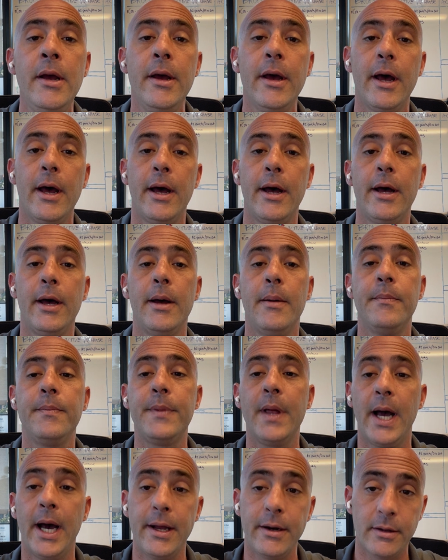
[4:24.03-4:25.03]

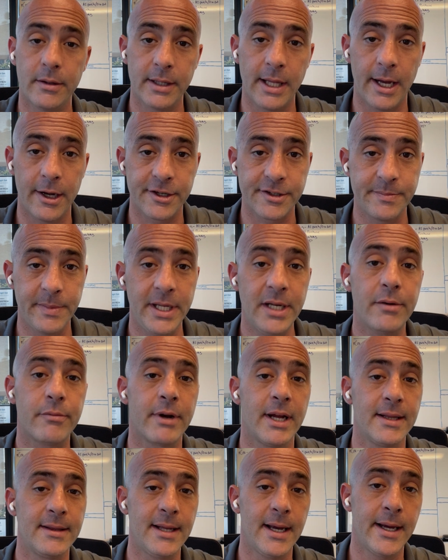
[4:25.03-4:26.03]
That allows me to
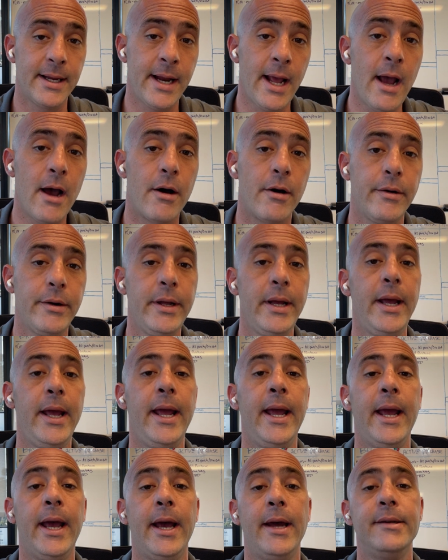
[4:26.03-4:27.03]
rent that out,
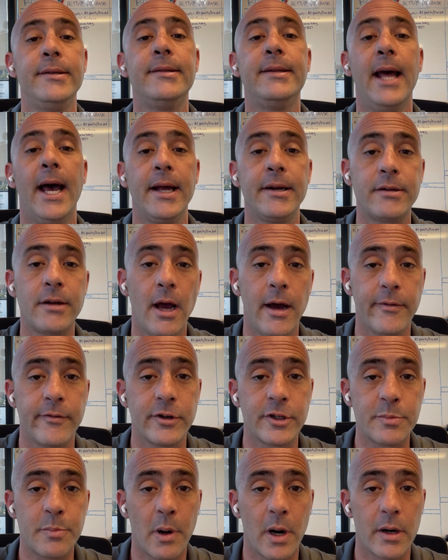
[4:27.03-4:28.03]
and that
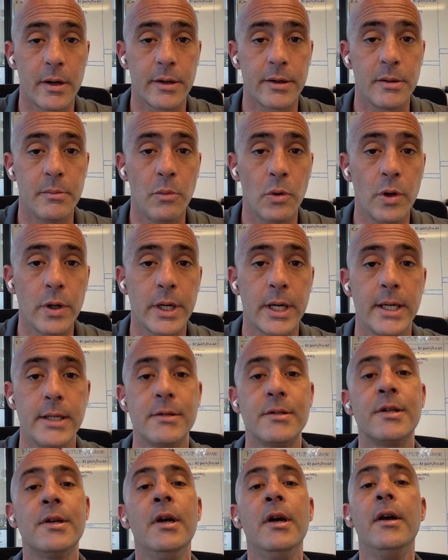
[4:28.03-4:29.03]
covers part of the mortgage.
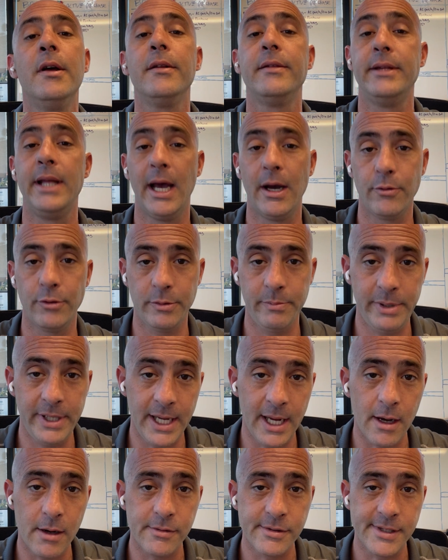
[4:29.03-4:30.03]
That would be
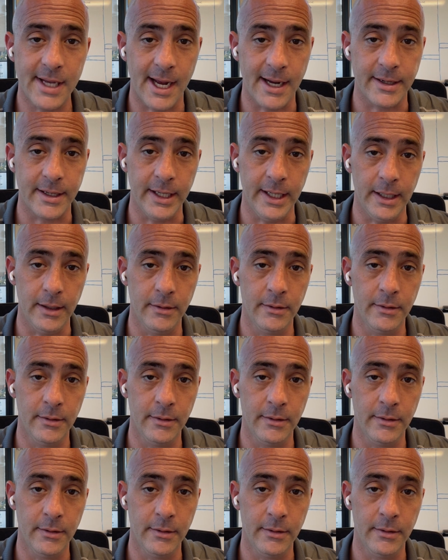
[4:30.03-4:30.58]
house hacking.